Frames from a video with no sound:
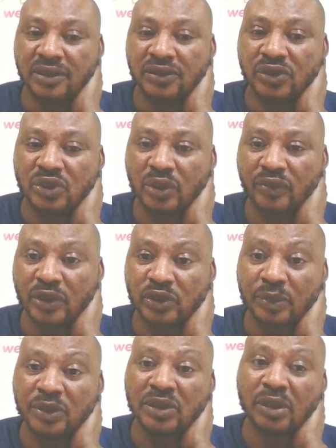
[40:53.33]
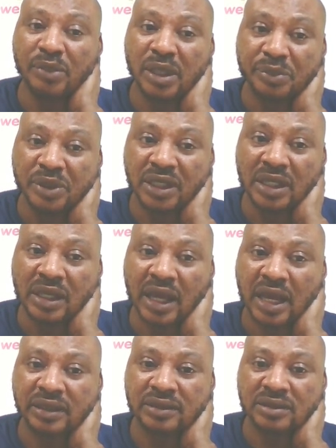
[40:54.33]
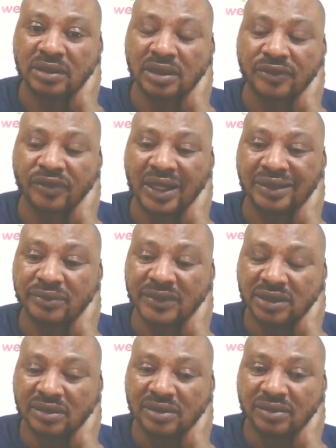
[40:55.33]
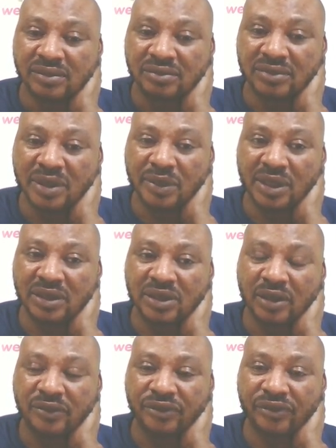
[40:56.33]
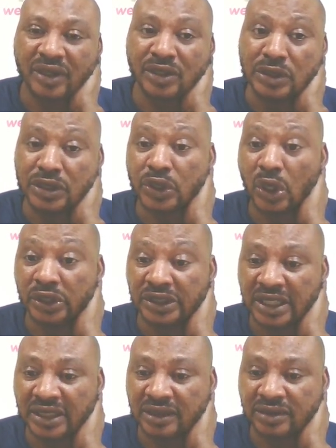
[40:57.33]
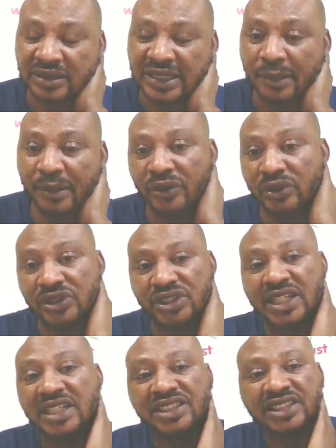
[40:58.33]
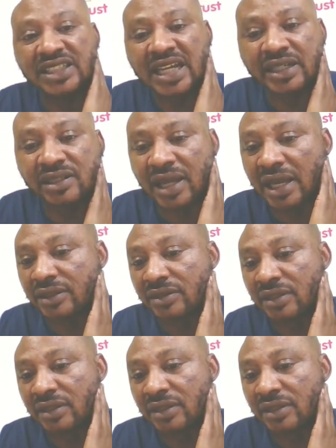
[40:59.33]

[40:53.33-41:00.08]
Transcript: So if you want to upgrade your memory and you just feel that maybe you need to urgently, the time we're going to see engineer, and you